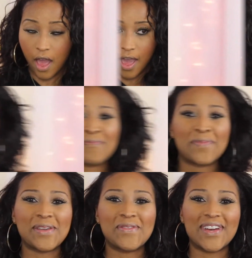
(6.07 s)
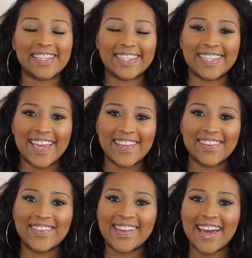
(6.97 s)
Happy Wednesday,
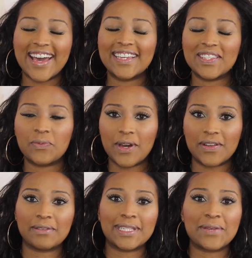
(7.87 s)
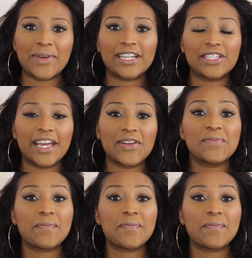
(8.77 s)
you guys. Welcome to my channel.